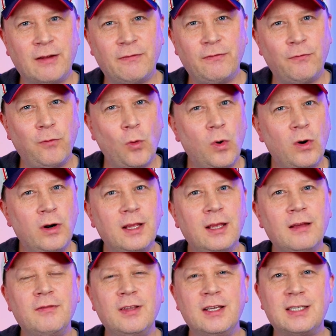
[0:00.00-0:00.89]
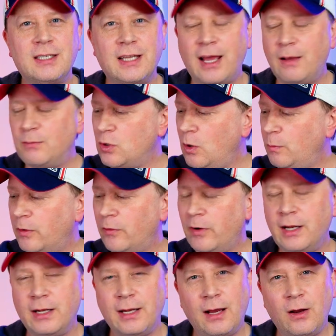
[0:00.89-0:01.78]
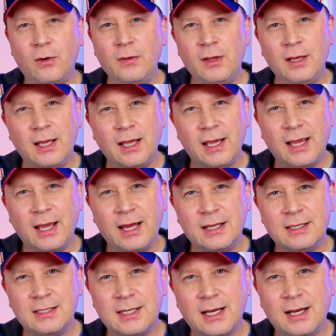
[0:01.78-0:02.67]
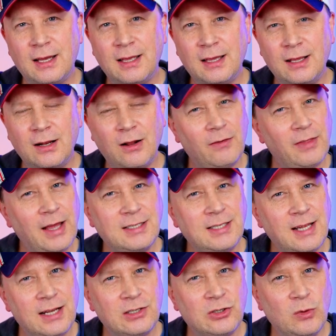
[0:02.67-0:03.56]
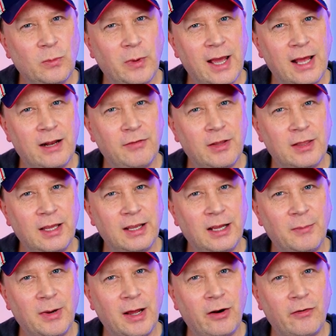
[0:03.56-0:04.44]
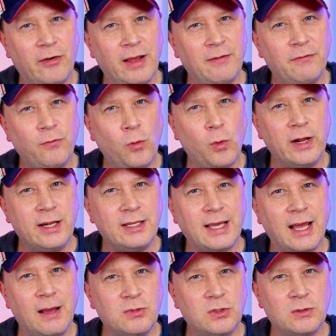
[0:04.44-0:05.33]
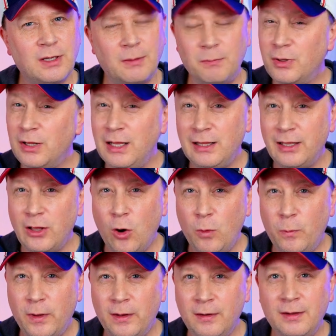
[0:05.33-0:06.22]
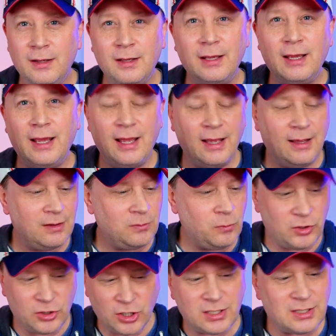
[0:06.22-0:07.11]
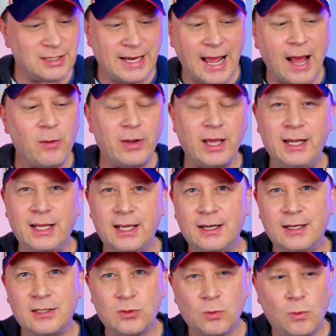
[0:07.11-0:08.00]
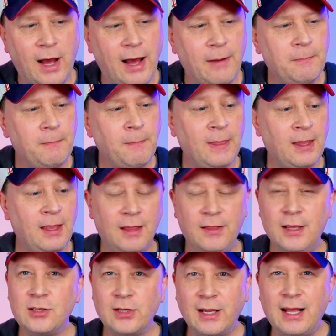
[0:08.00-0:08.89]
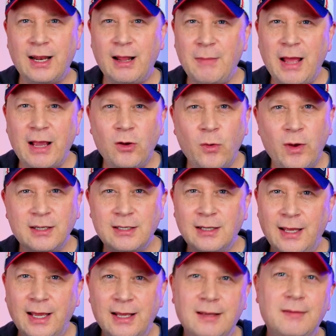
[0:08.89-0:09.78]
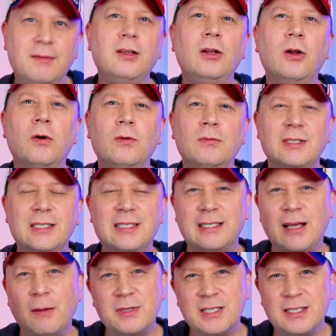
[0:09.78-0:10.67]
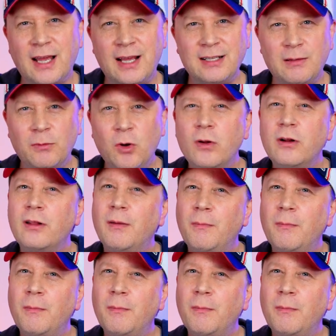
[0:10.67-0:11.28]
at 40 of these tabs open right now, and uh, you know that's not too bad if you think about it, right? 40 tabs completely open, and we're just now getting into Swap. And these, again, I'm not going to like you know sub-sites. I'm going to the